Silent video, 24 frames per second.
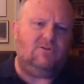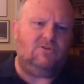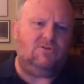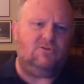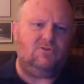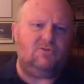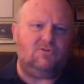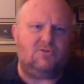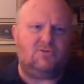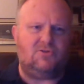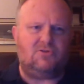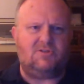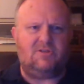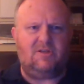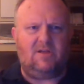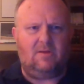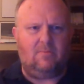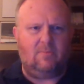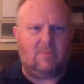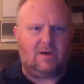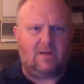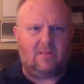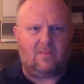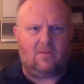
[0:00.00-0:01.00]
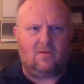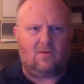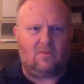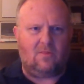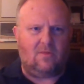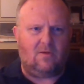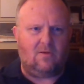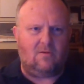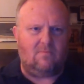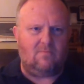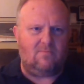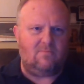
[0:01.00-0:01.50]
you'll see by
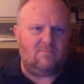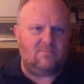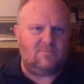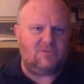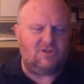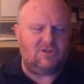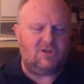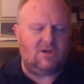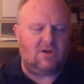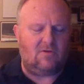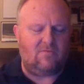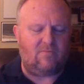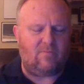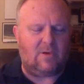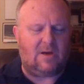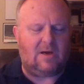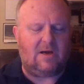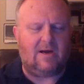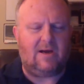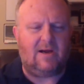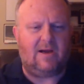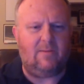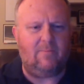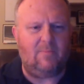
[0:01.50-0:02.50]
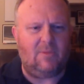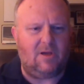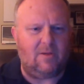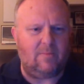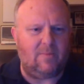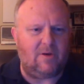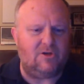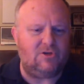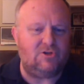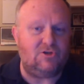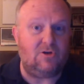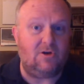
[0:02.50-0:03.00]
the shelf behind me in
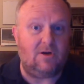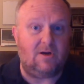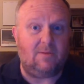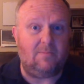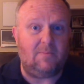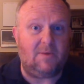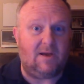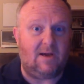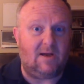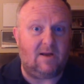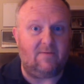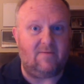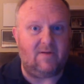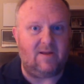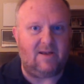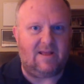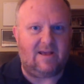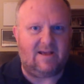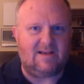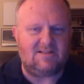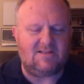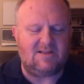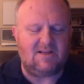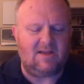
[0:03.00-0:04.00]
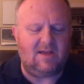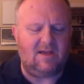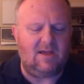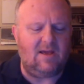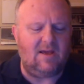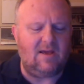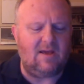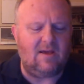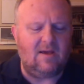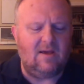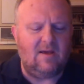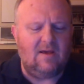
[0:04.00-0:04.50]
my shirt, I'm kind of a NASA
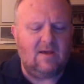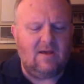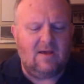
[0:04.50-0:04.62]
geek,